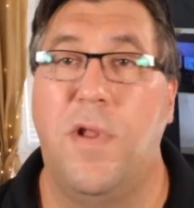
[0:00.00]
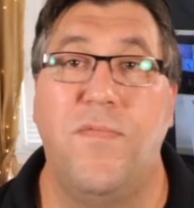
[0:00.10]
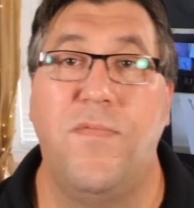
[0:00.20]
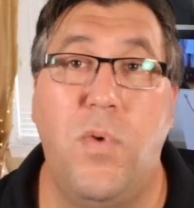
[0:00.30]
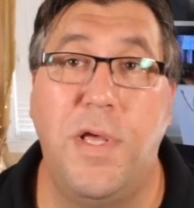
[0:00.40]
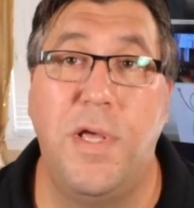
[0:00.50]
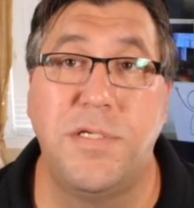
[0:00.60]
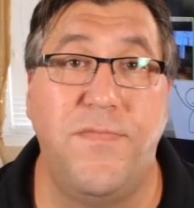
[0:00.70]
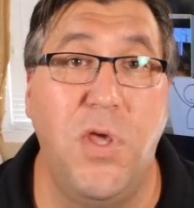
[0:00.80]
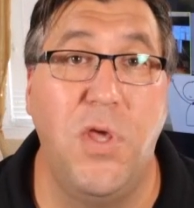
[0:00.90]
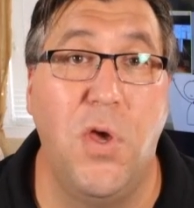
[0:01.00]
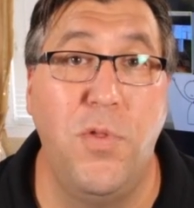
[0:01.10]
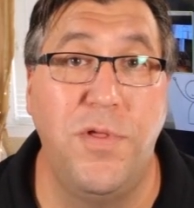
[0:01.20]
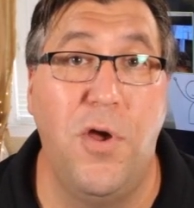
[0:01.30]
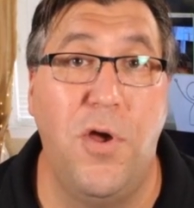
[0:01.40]
of the risks of the
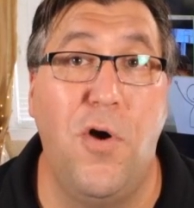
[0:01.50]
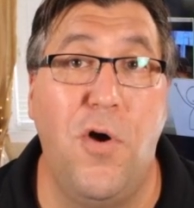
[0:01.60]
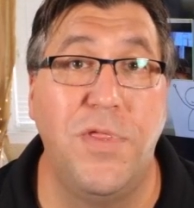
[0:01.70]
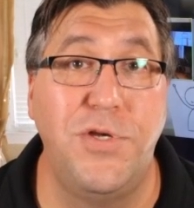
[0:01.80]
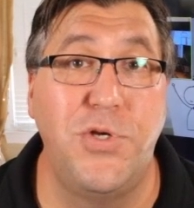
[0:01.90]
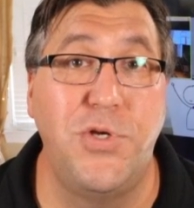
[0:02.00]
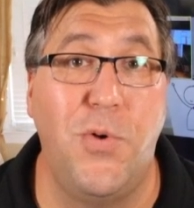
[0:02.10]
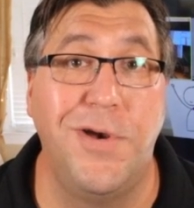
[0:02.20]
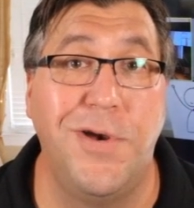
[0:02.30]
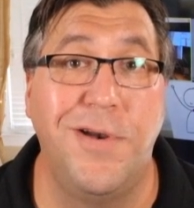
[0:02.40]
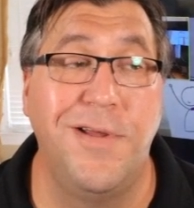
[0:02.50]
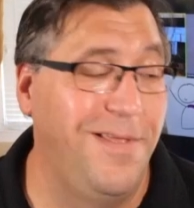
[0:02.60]
over-the-shoulder